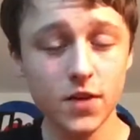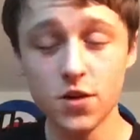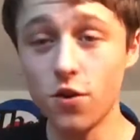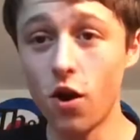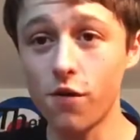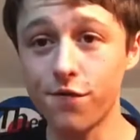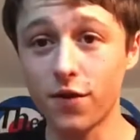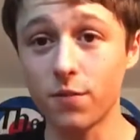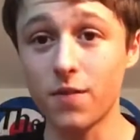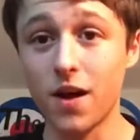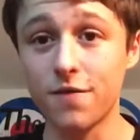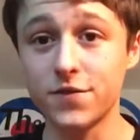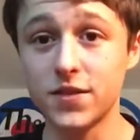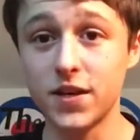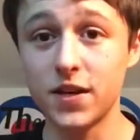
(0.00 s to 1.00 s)
Not a film
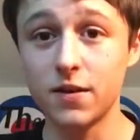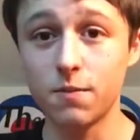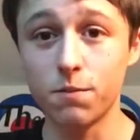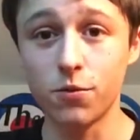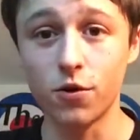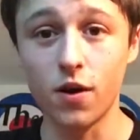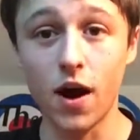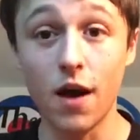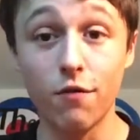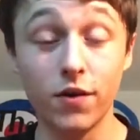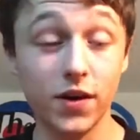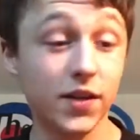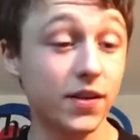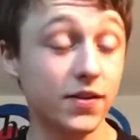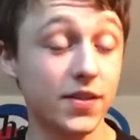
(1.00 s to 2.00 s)
that I've seen, but I
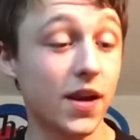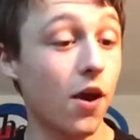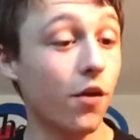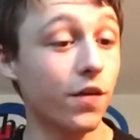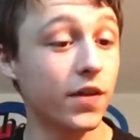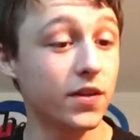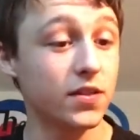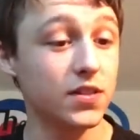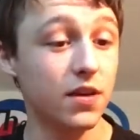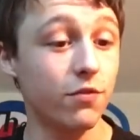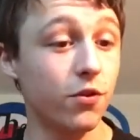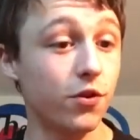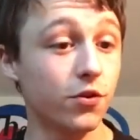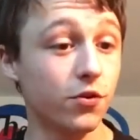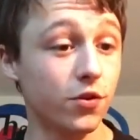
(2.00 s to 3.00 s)
really need to get on this because
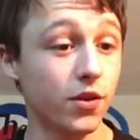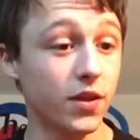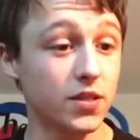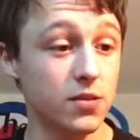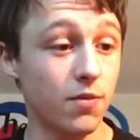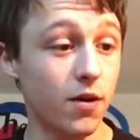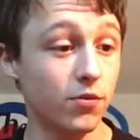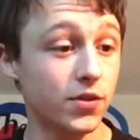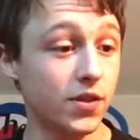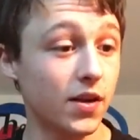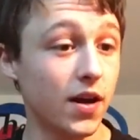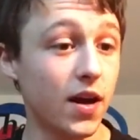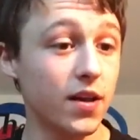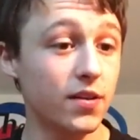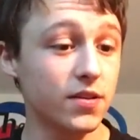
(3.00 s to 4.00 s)
I've heard good things about
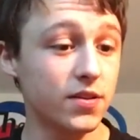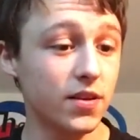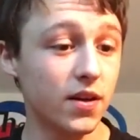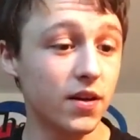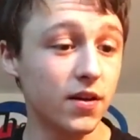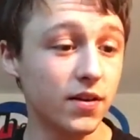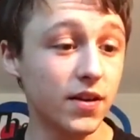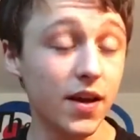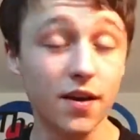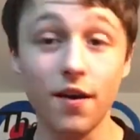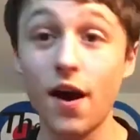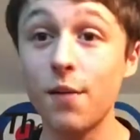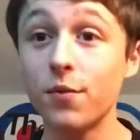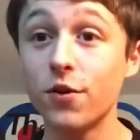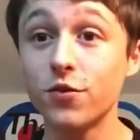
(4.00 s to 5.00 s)
it, and yeah,
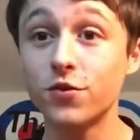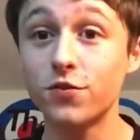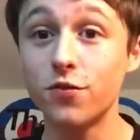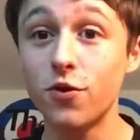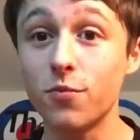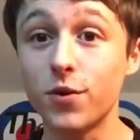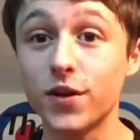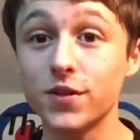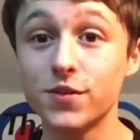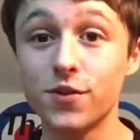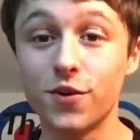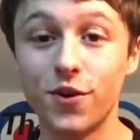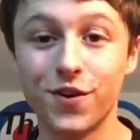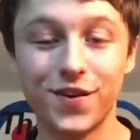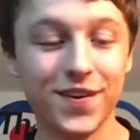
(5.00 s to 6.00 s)
I'm claustrophobic,
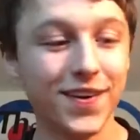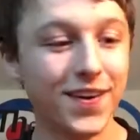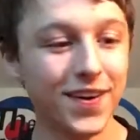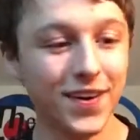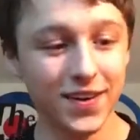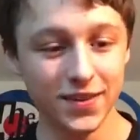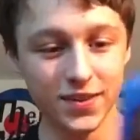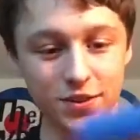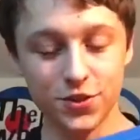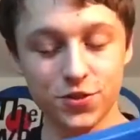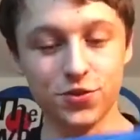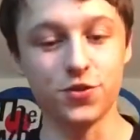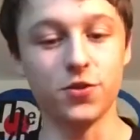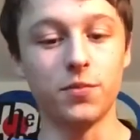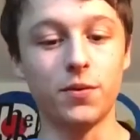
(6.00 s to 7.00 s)
so this
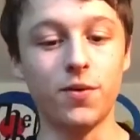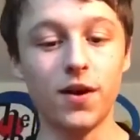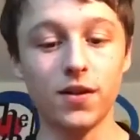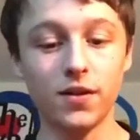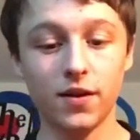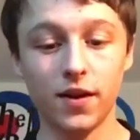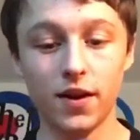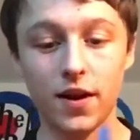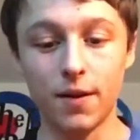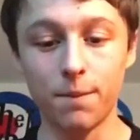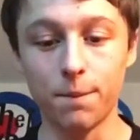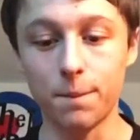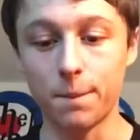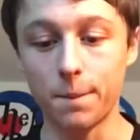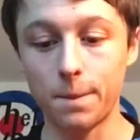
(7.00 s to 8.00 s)
should do me well.
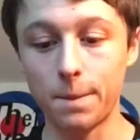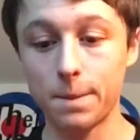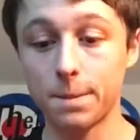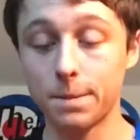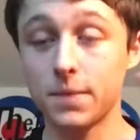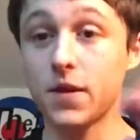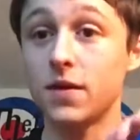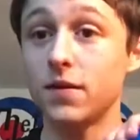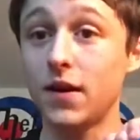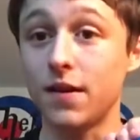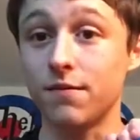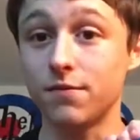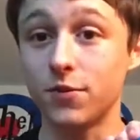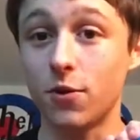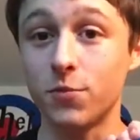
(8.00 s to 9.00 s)
Yeah,
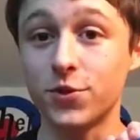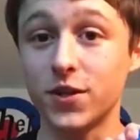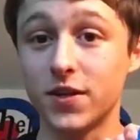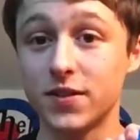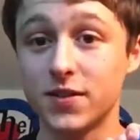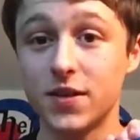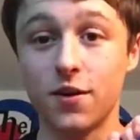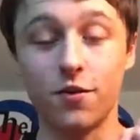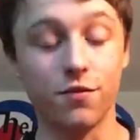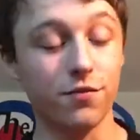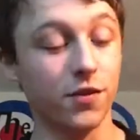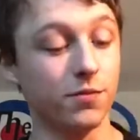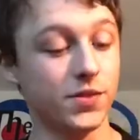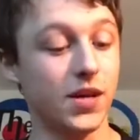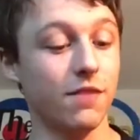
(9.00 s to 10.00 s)
not much I can say on
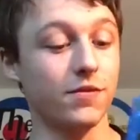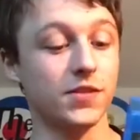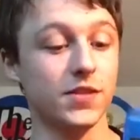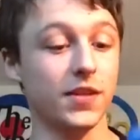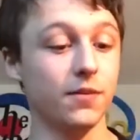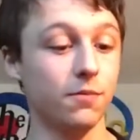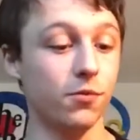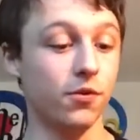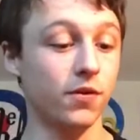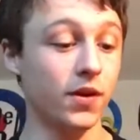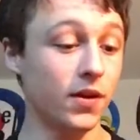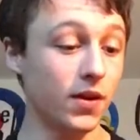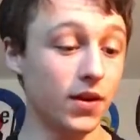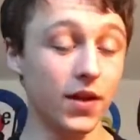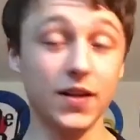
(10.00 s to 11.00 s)
films I haven't seen, but
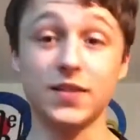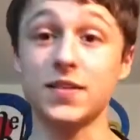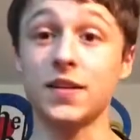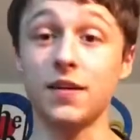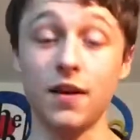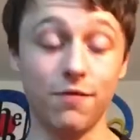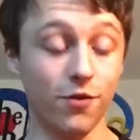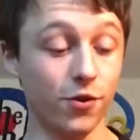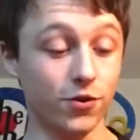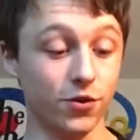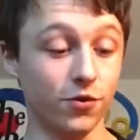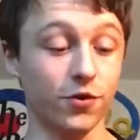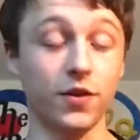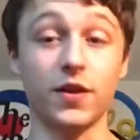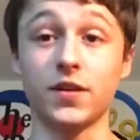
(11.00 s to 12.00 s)
like I say, I've heard
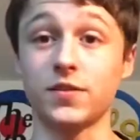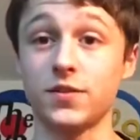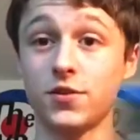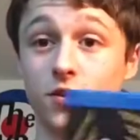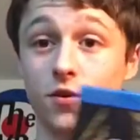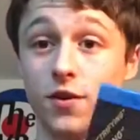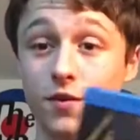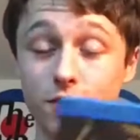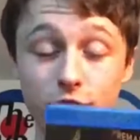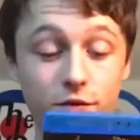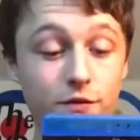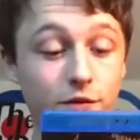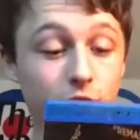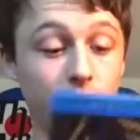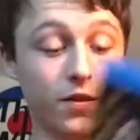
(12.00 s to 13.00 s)
good things, so if
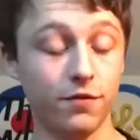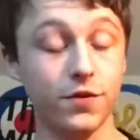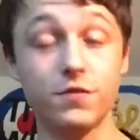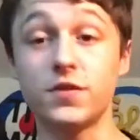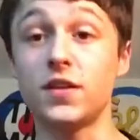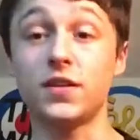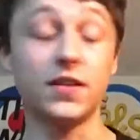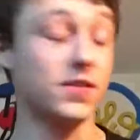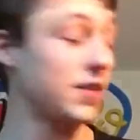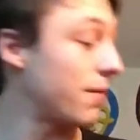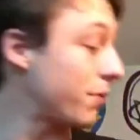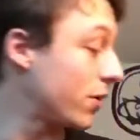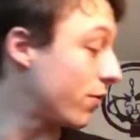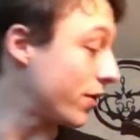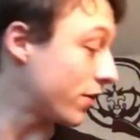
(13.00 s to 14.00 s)
you've seen this,
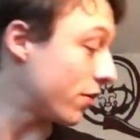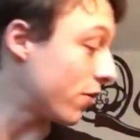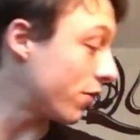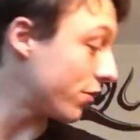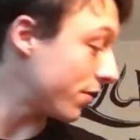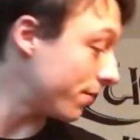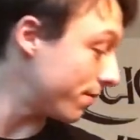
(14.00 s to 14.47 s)
let me know what you thought.